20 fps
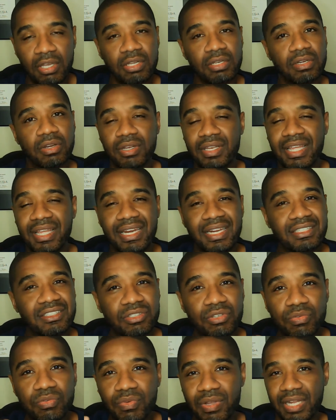Ladies, do
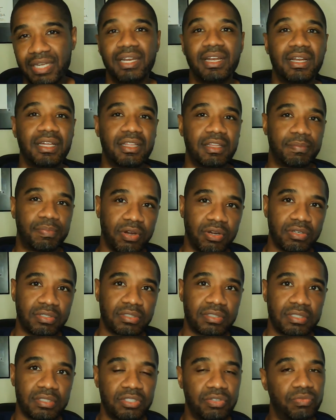you really need another
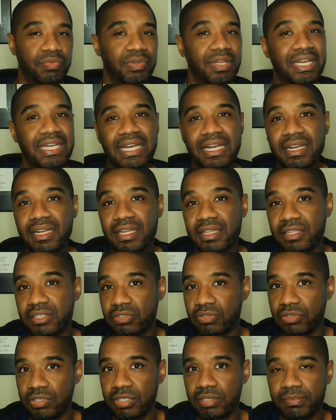purse? Do you really need another
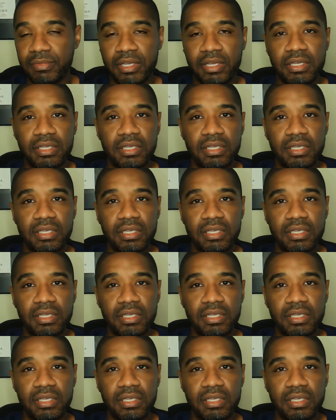trip?